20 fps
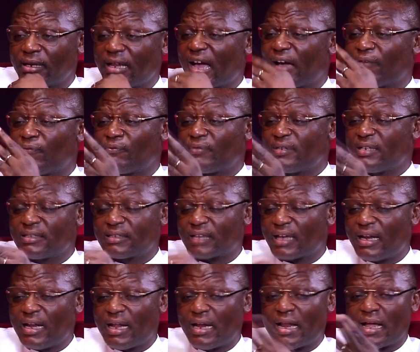They have
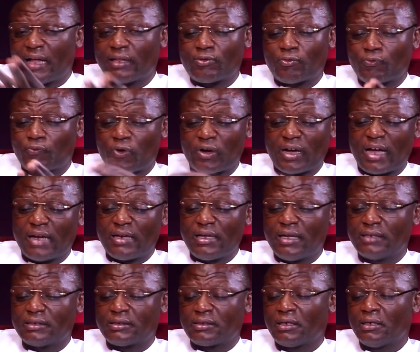decided that for
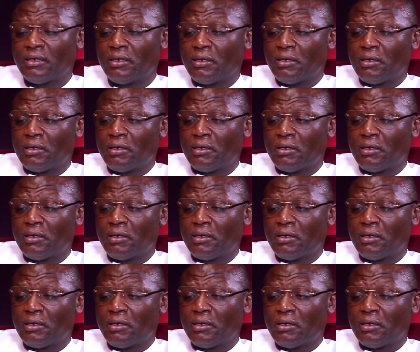Ghanaians,